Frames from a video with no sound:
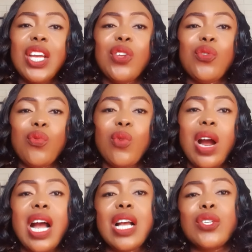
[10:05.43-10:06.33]
you
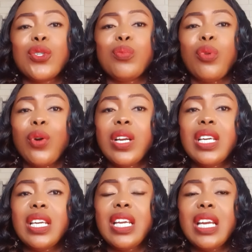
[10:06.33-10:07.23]
are
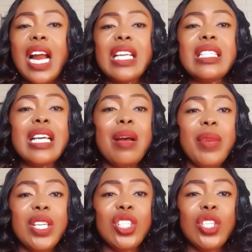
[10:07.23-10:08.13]
spoiling and
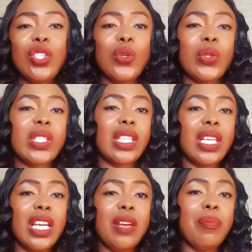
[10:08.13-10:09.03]
damaging your
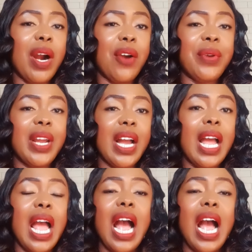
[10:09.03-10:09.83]
skin barrier.